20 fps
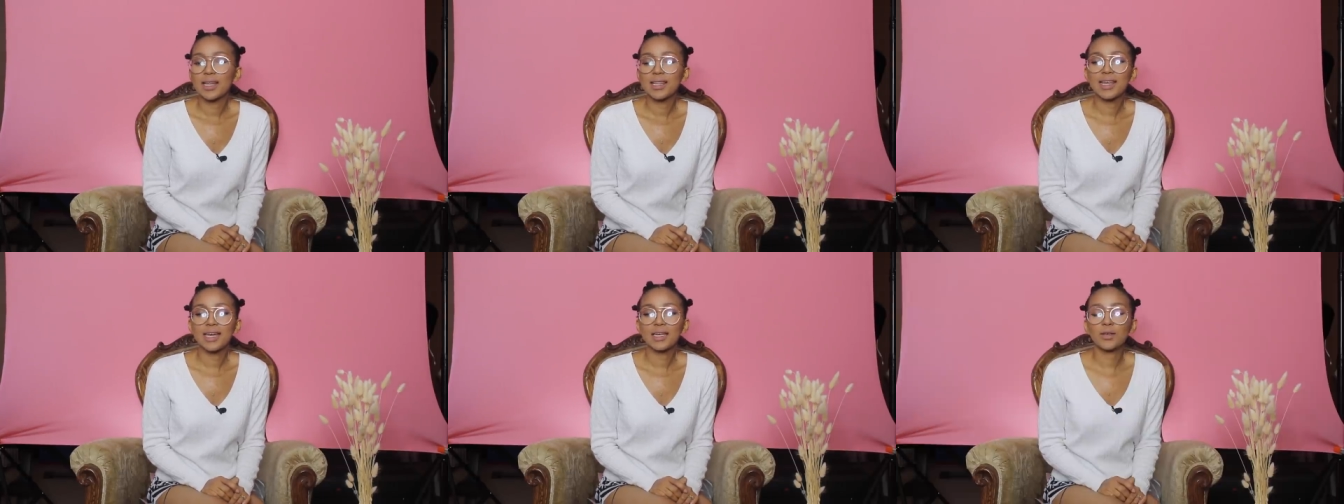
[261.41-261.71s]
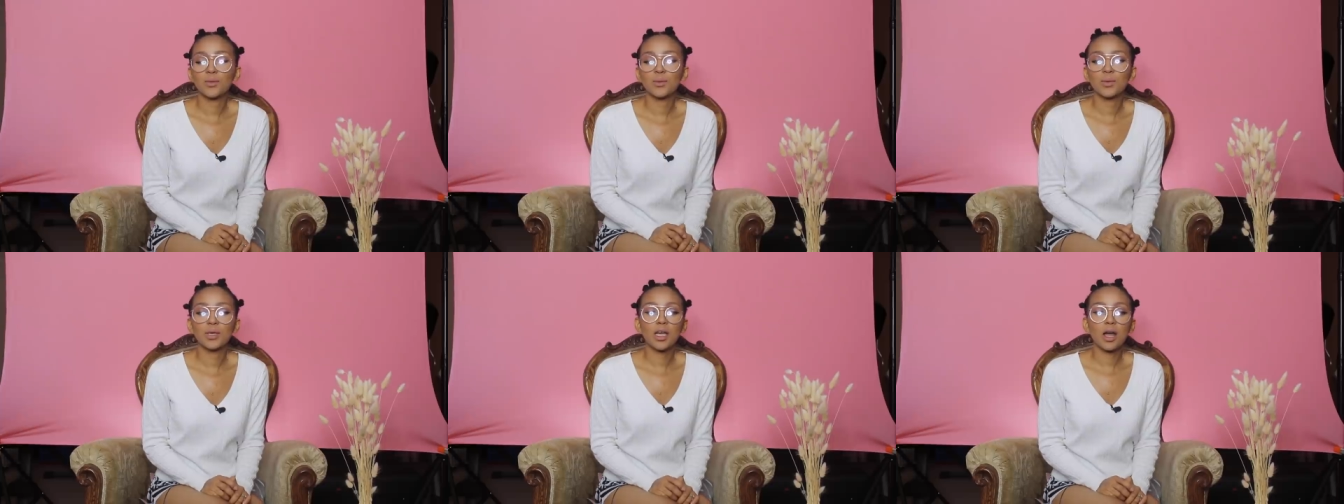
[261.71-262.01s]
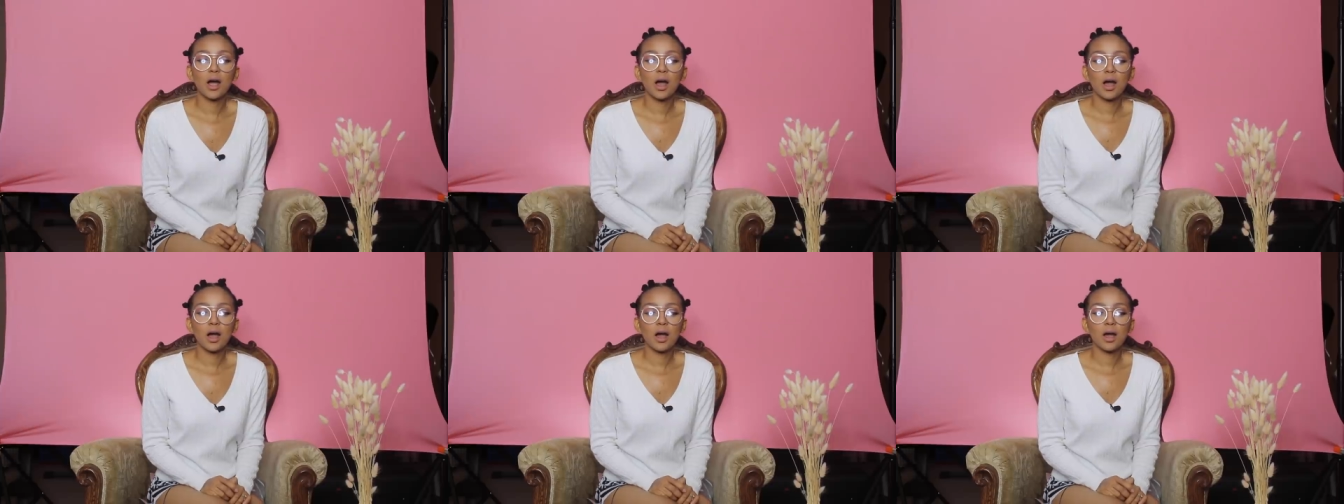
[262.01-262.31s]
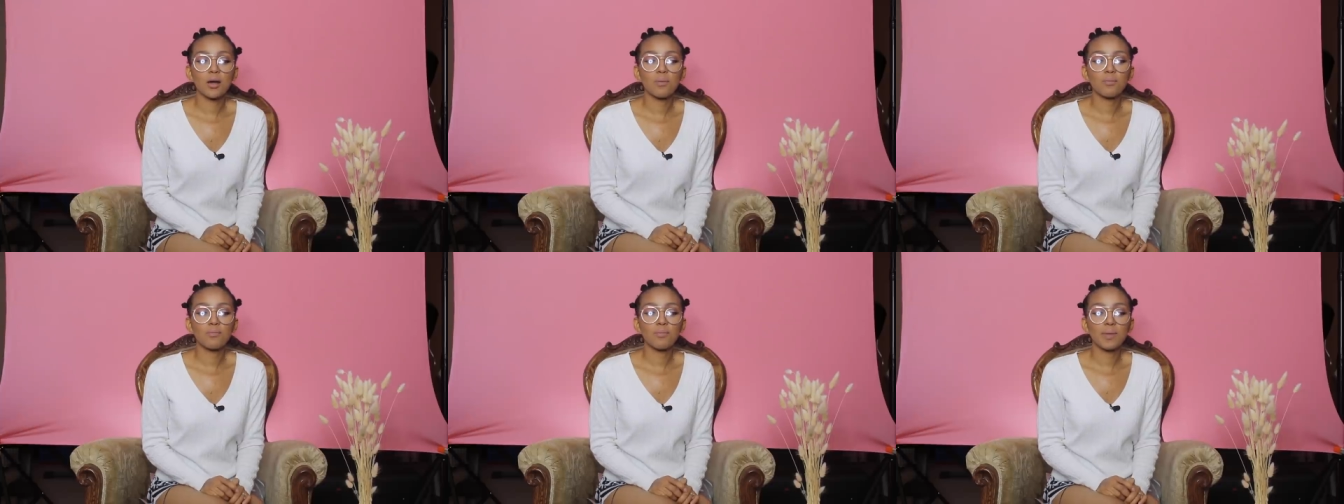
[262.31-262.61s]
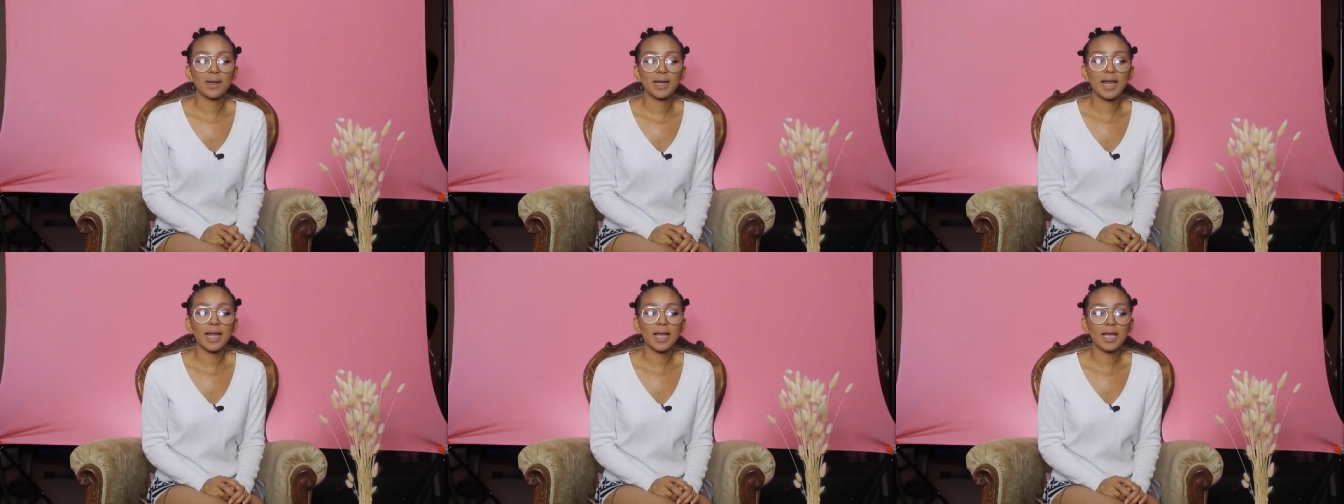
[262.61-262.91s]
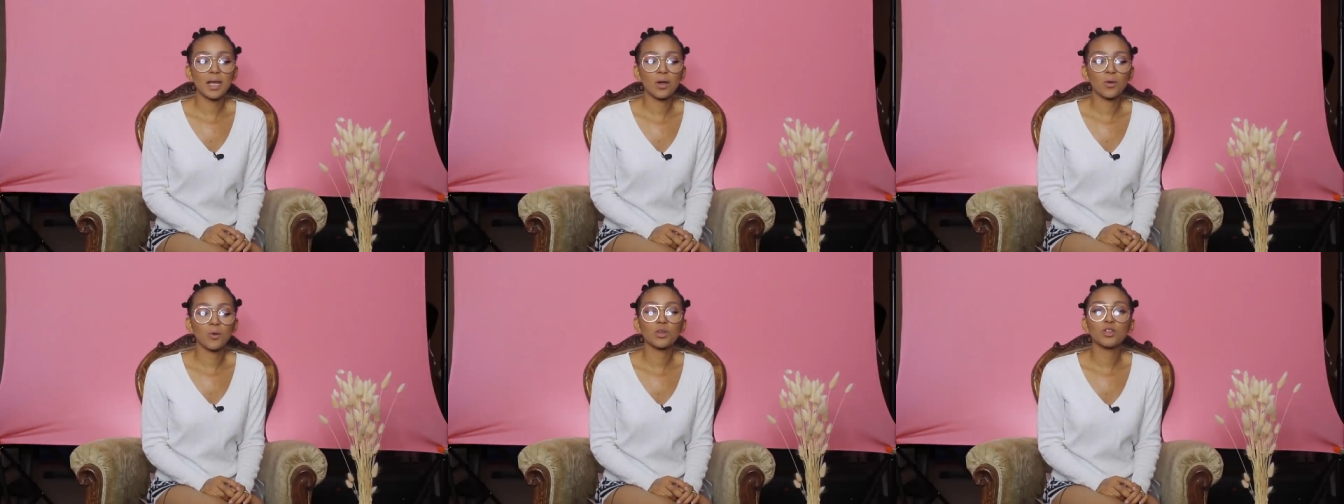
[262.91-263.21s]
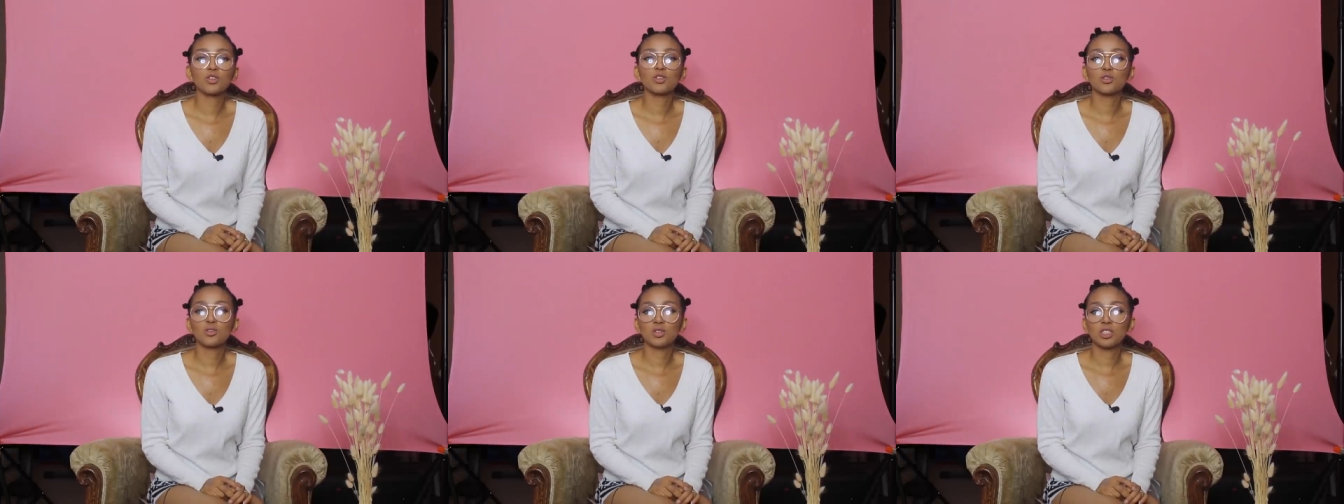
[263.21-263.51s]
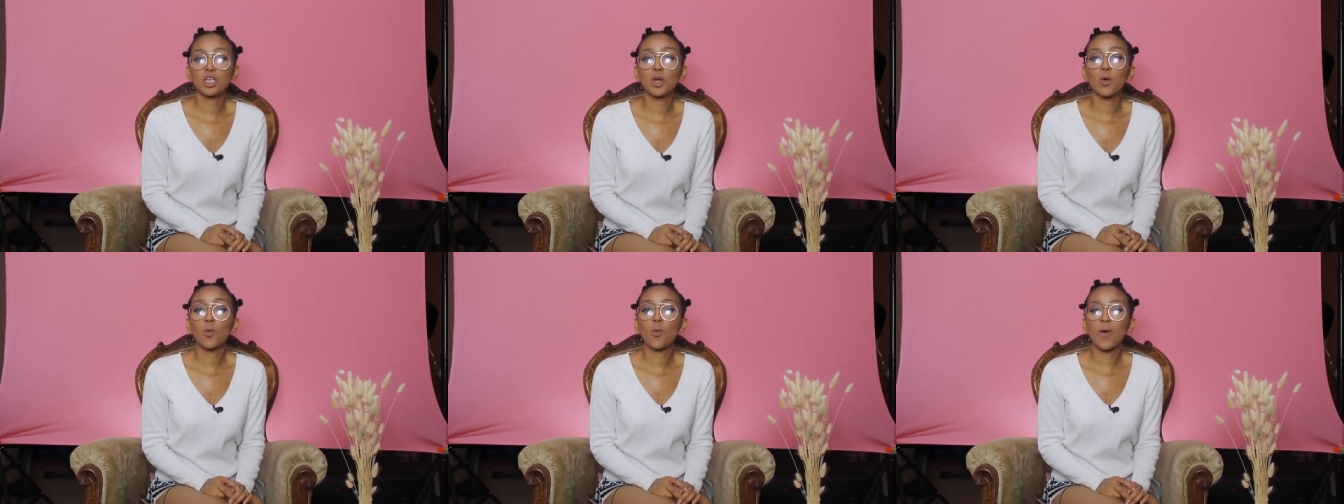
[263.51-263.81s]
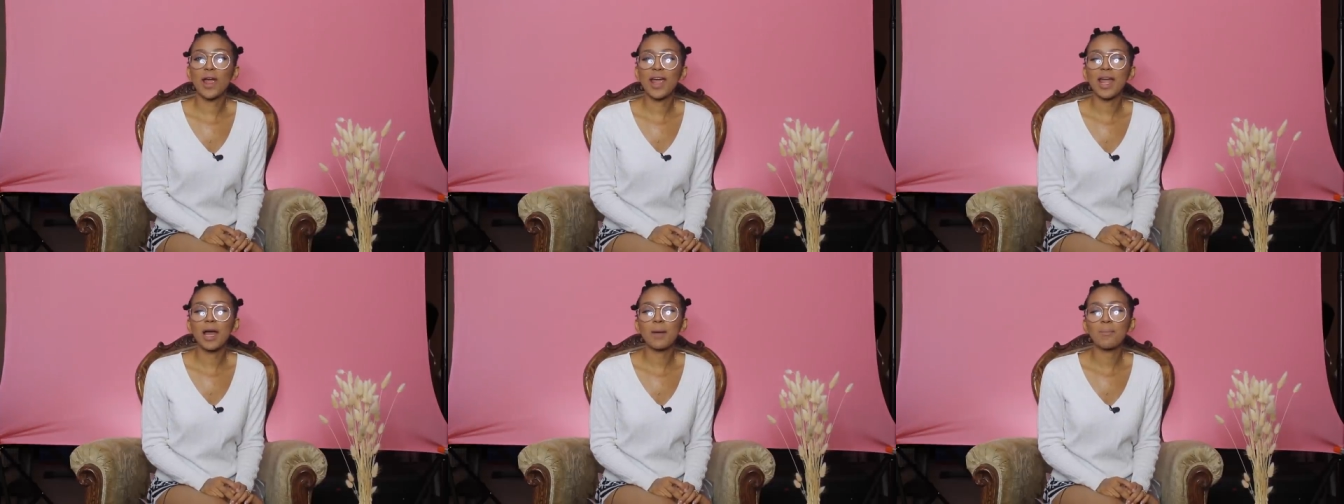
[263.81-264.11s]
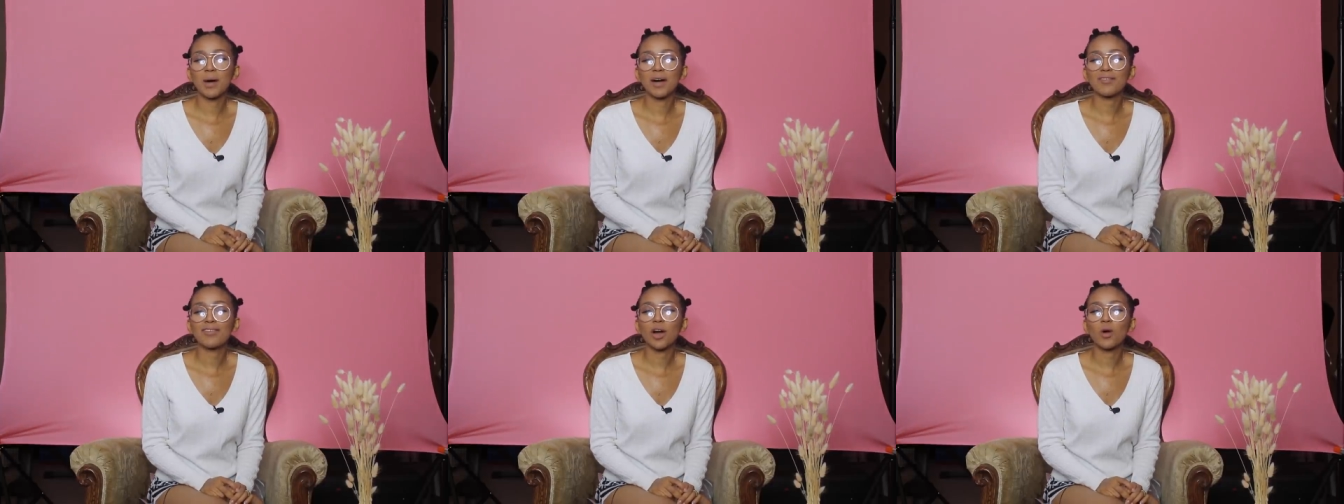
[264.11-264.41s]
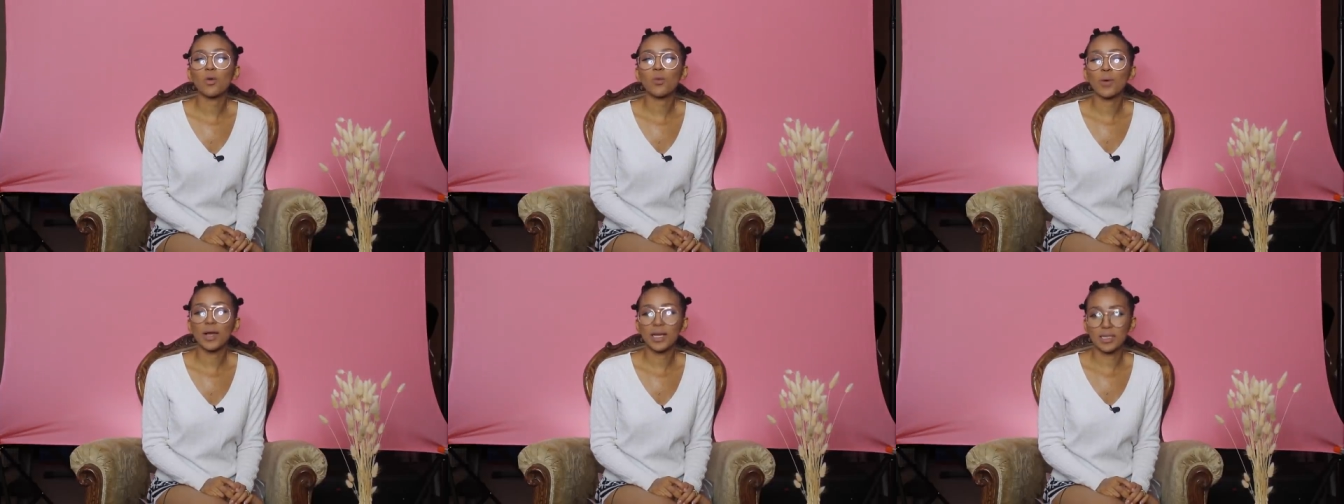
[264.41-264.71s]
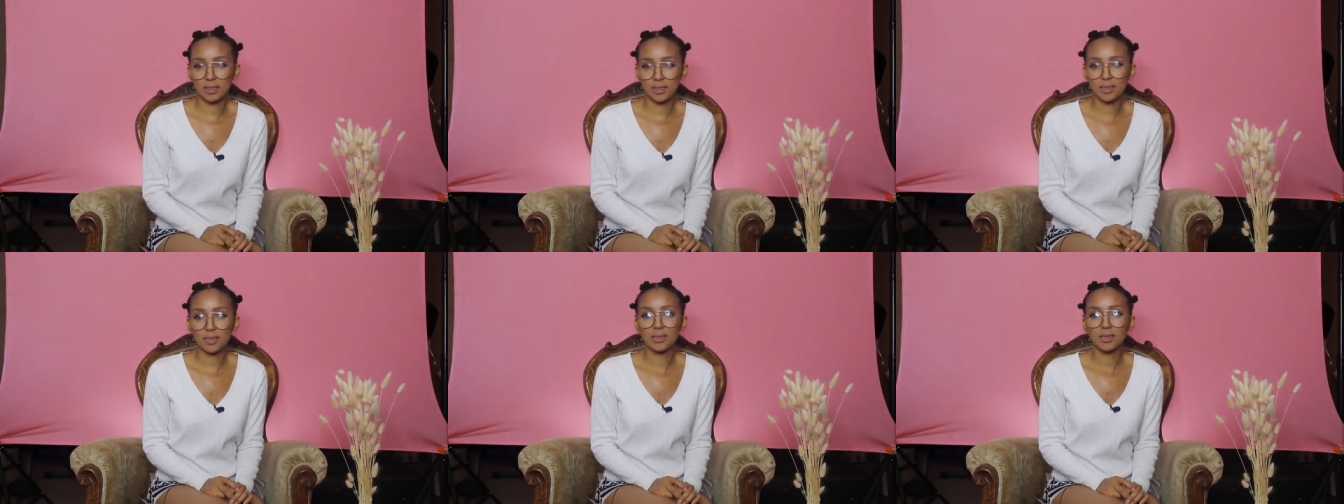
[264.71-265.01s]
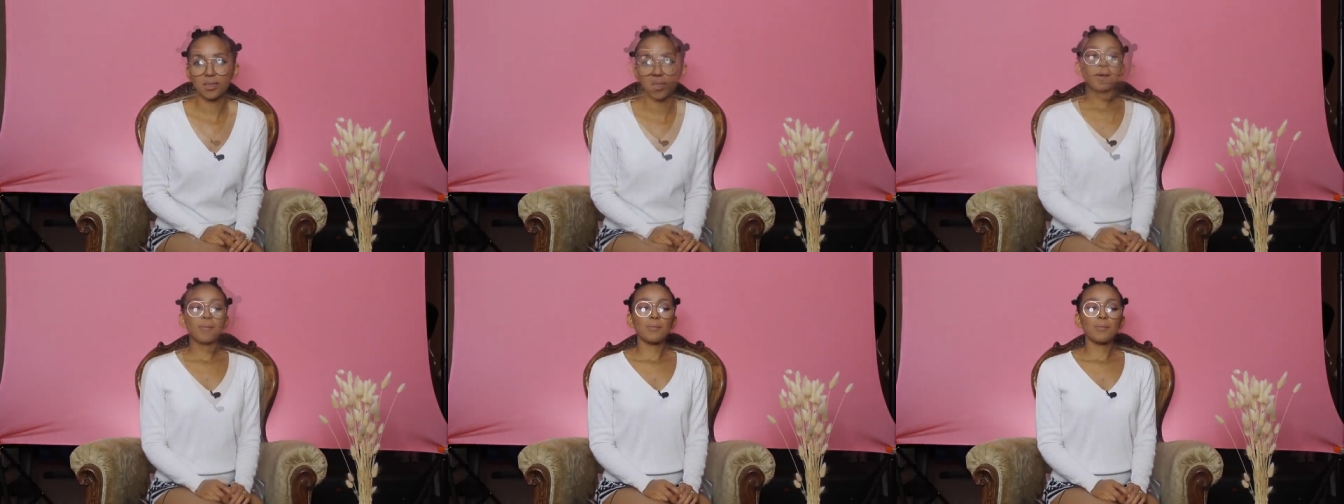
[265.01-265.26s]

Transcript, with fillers: that we are playing, we're shooting way above our weight.